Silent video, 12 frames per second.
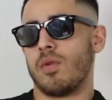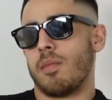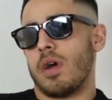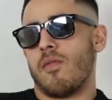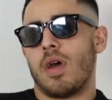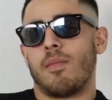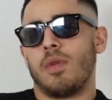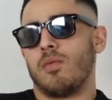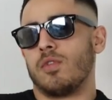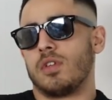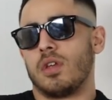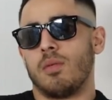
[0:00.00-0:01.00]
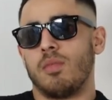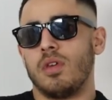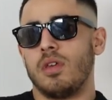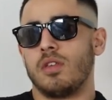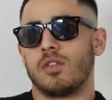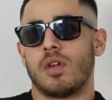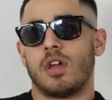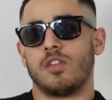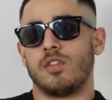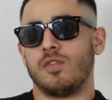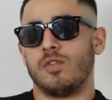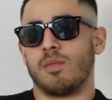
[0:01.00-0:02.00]
what my rap name was gonna be, so I
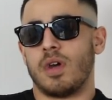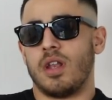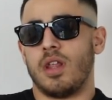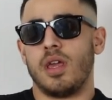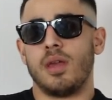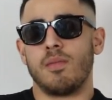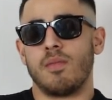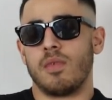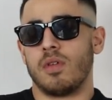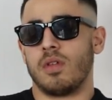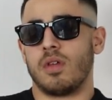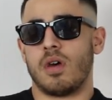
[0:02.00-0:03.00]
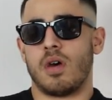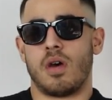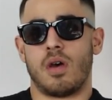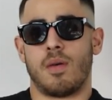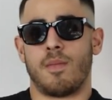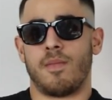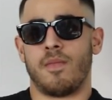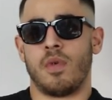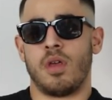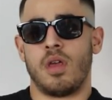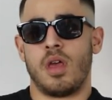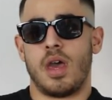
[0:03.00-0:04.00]
just used my name. Um,
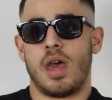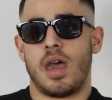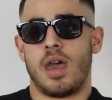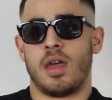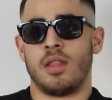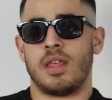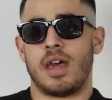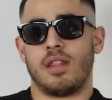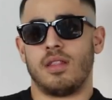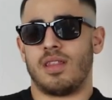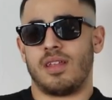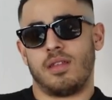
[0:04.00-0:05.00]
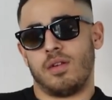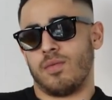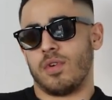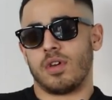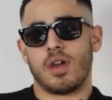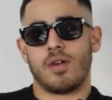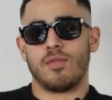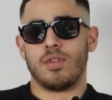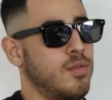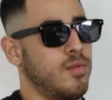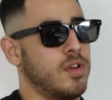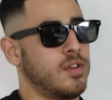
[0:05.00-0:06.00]
and that that didn't work out
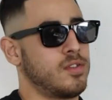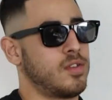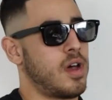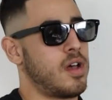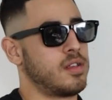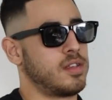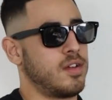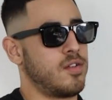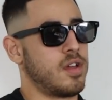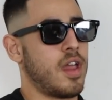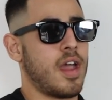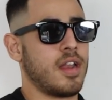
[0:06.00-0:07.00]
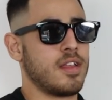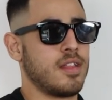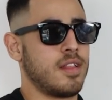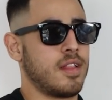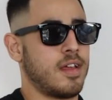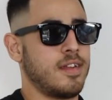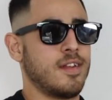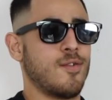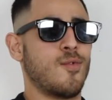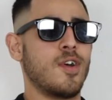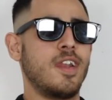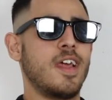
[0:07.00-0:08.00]
really well. So I was like, okay, I need I need a
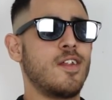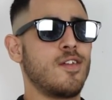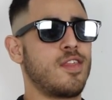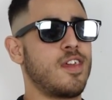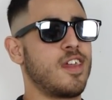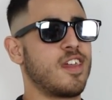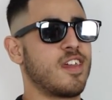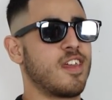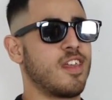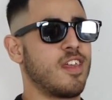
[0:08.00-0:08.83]
one letter thing